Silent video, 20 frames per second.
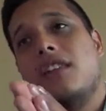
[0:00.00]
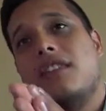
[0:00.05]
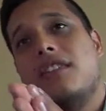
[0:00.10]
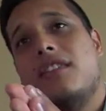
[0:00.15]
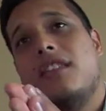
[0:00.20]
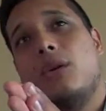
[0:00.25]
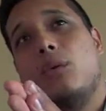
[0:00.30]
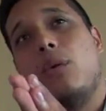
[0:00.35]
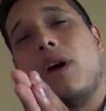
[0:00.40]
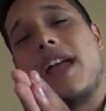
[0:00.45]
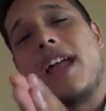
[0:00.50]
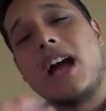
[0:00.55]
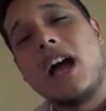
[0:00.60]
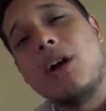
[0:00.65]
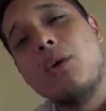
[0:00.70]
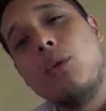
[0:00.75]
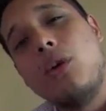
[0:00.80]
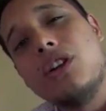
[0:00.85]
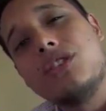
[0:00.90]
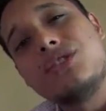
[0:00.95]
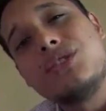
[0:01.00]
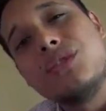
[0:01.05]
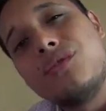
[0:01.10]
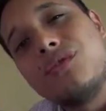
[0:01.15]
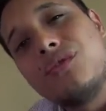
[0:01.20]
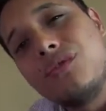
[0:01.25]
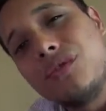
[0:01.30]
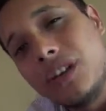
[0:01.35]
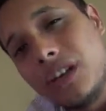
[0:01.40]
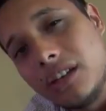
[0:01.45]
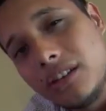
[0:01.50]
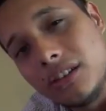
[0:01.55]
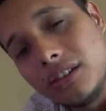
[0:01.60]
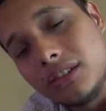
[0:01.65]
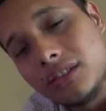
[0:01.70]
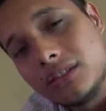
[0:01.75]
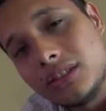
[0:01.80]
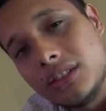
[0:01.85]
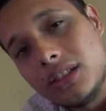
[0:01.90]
the way I want to feel